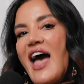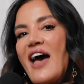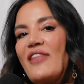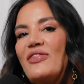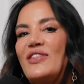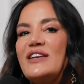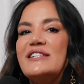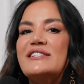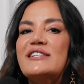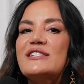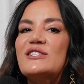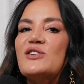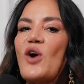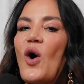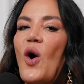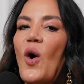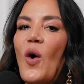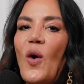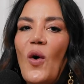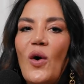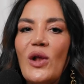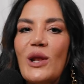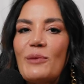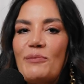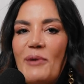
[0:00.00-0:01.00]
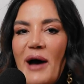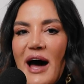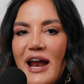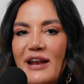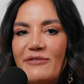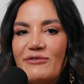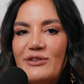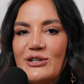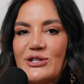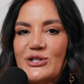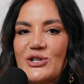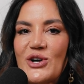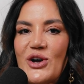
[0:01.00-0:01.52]
This is all a part of
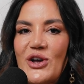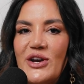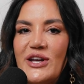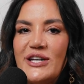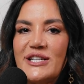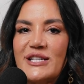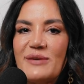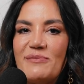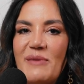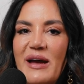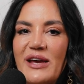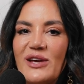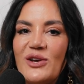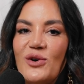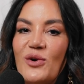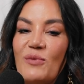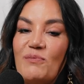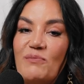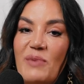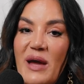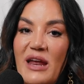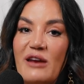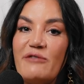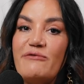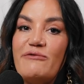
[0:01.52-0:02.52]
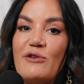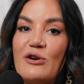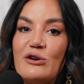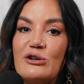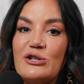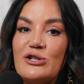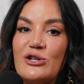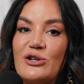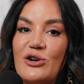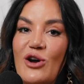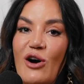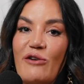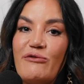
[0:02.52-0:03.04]
your journey to make you a better
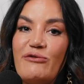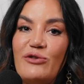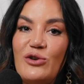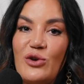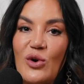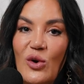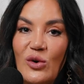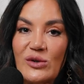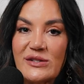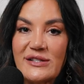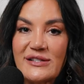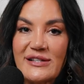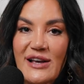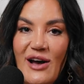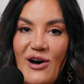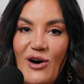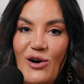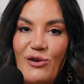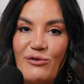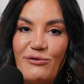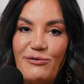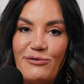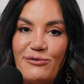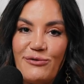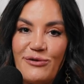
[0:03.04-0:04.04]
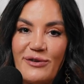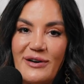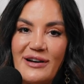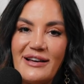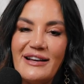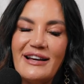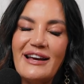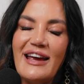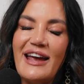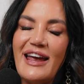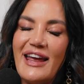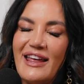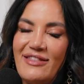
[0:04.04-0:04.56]
version of yourself
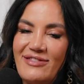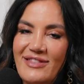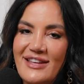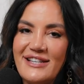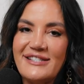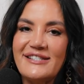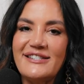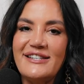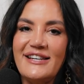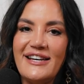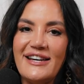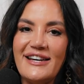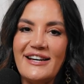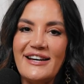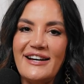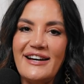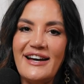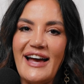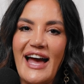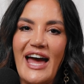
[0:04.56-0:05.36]
in this year.